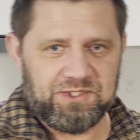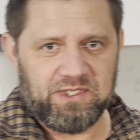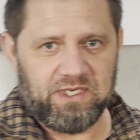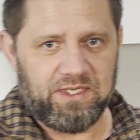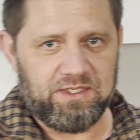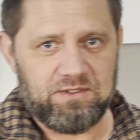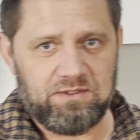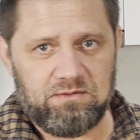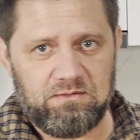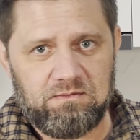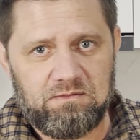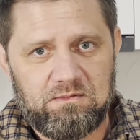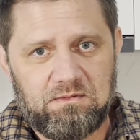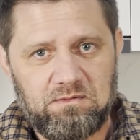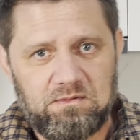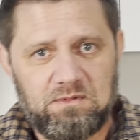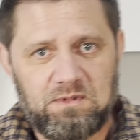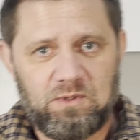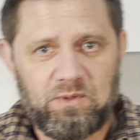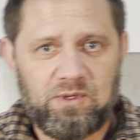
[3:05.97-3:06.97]
that
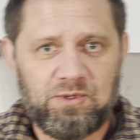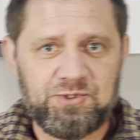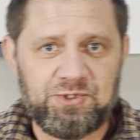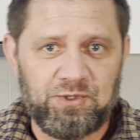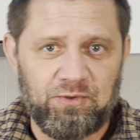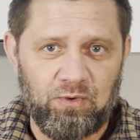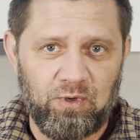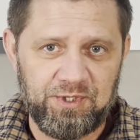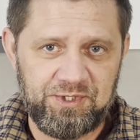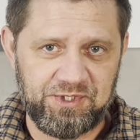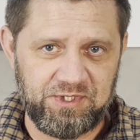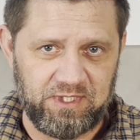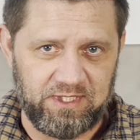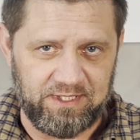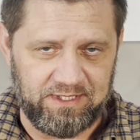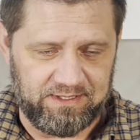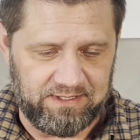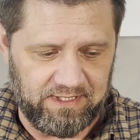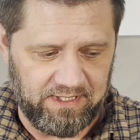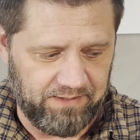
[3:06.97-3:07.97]
the world's your
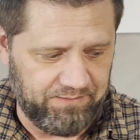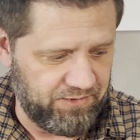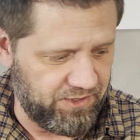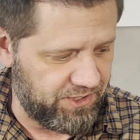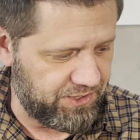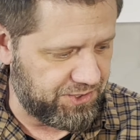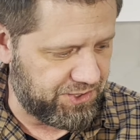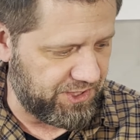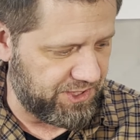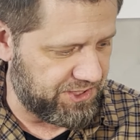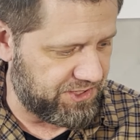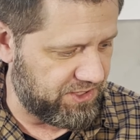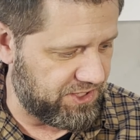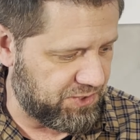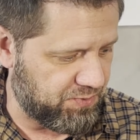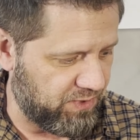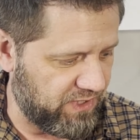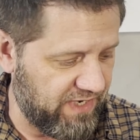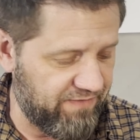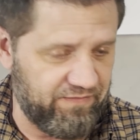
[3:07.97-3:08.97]
oyster. You can season
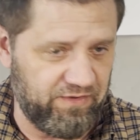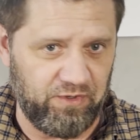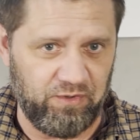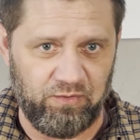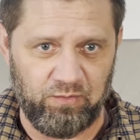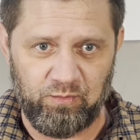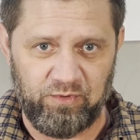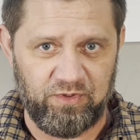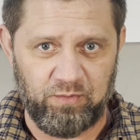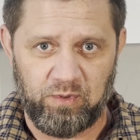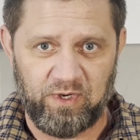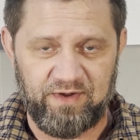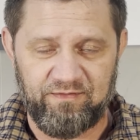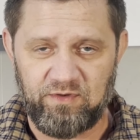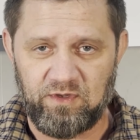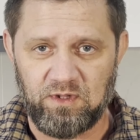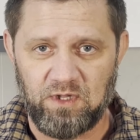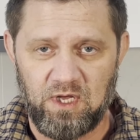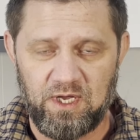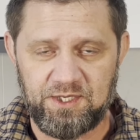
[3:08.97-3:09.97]
this with whatever
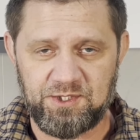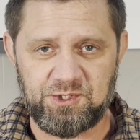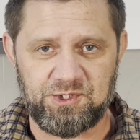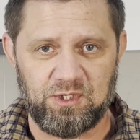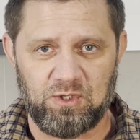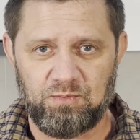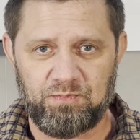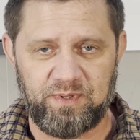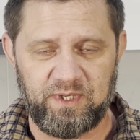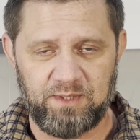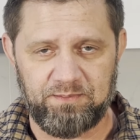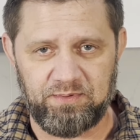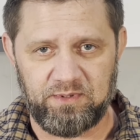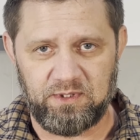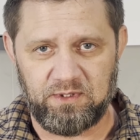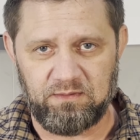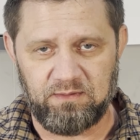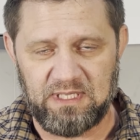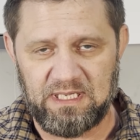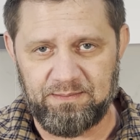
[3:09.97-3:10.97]
you like: salt,
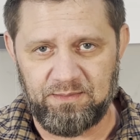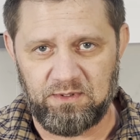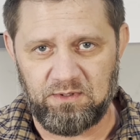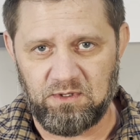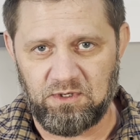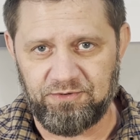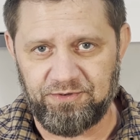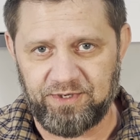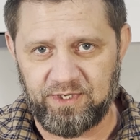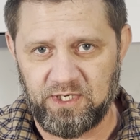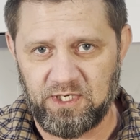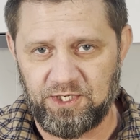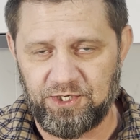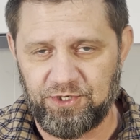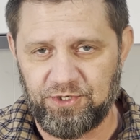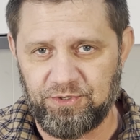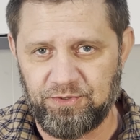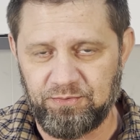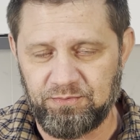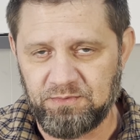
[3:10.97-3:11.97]
pepper, lemon,
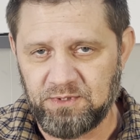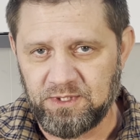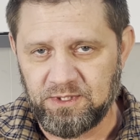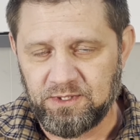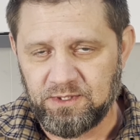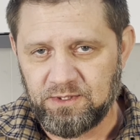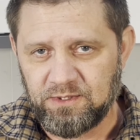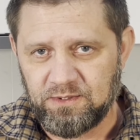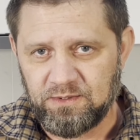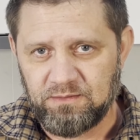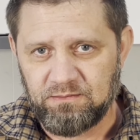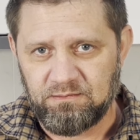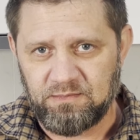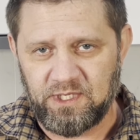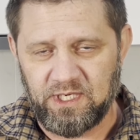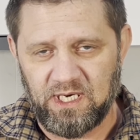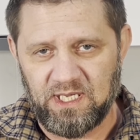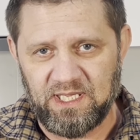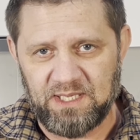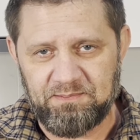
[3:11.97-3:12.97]
oregano,
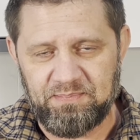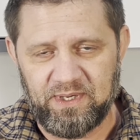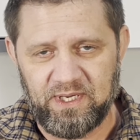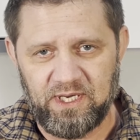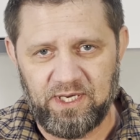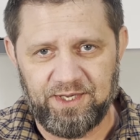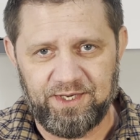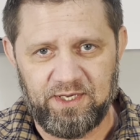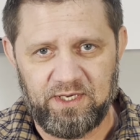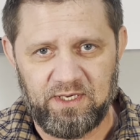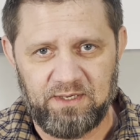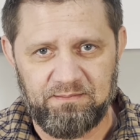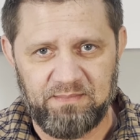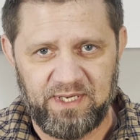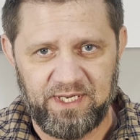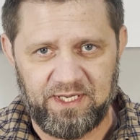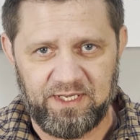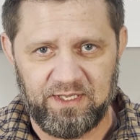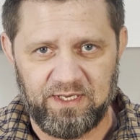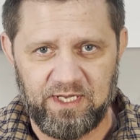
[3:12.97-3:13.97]
garlic powder.
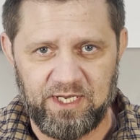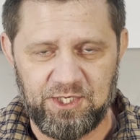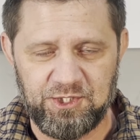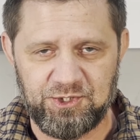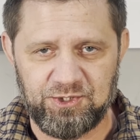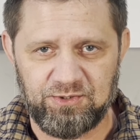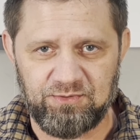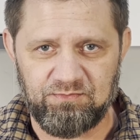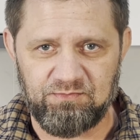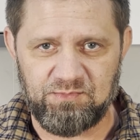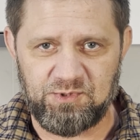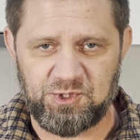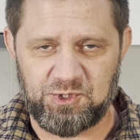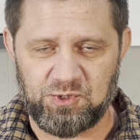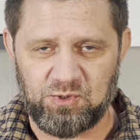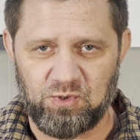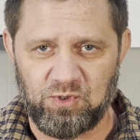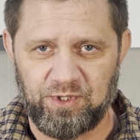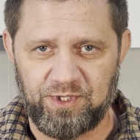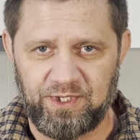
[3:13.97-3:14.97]
Make it Asian,
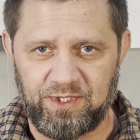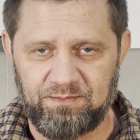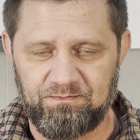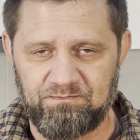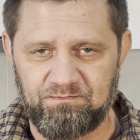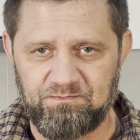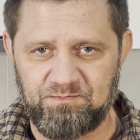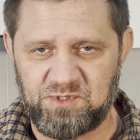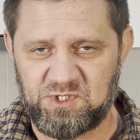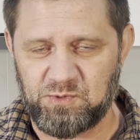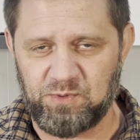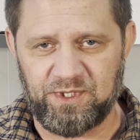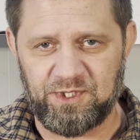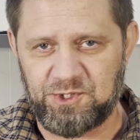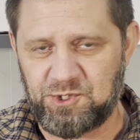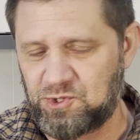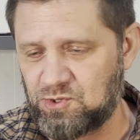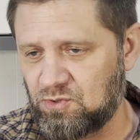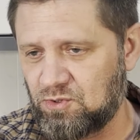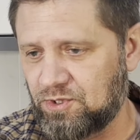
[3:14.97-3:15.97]
soy, sweet
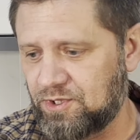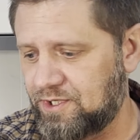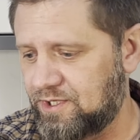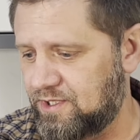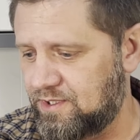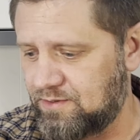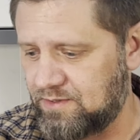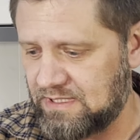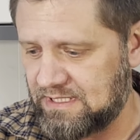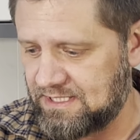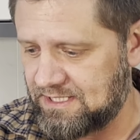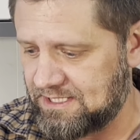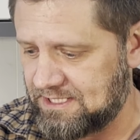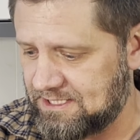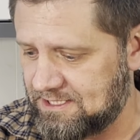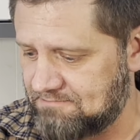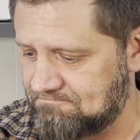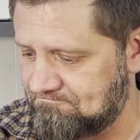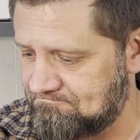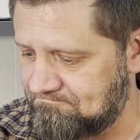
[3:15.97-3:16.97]
soy.
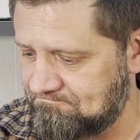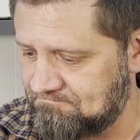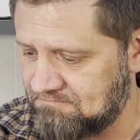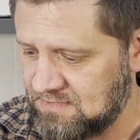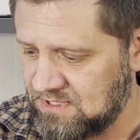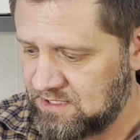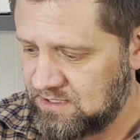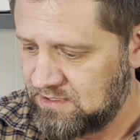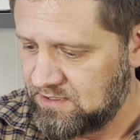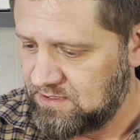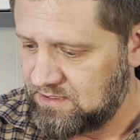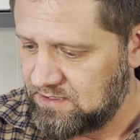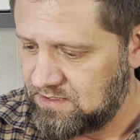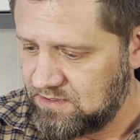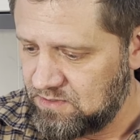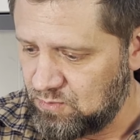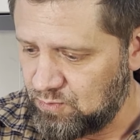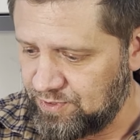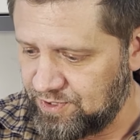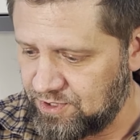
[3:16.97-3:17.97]

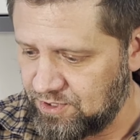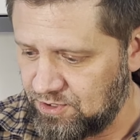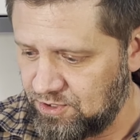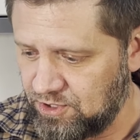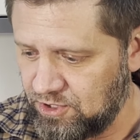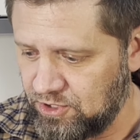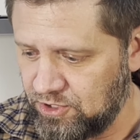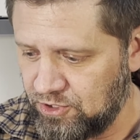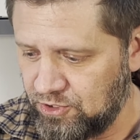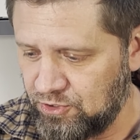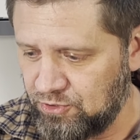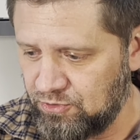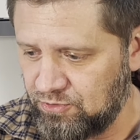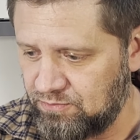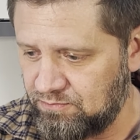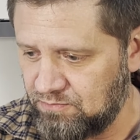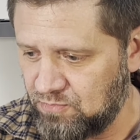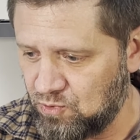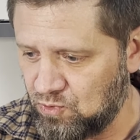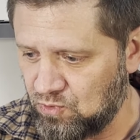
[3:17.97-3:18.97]
We can go
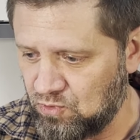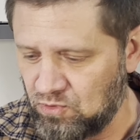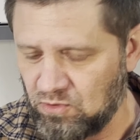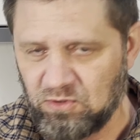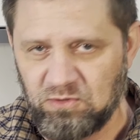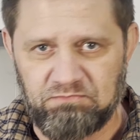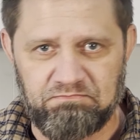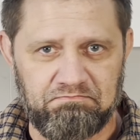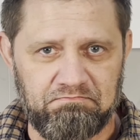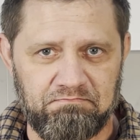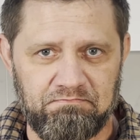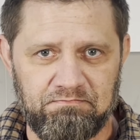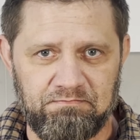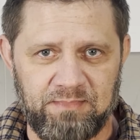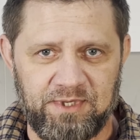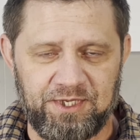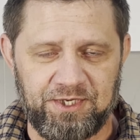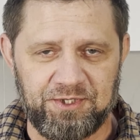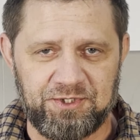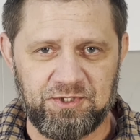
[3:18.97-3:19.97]
more
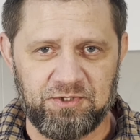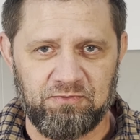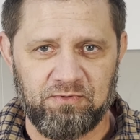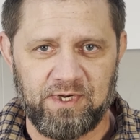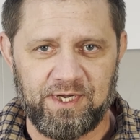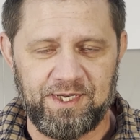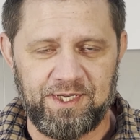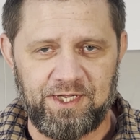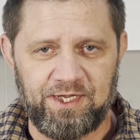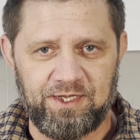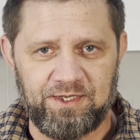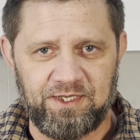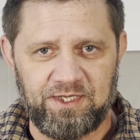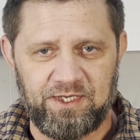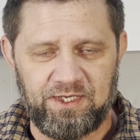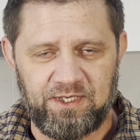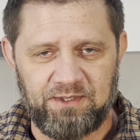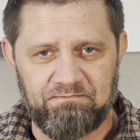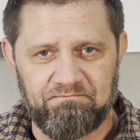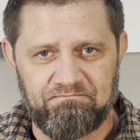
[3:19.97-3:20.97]

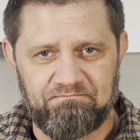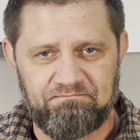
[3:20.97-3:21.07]
Mediterranean-y,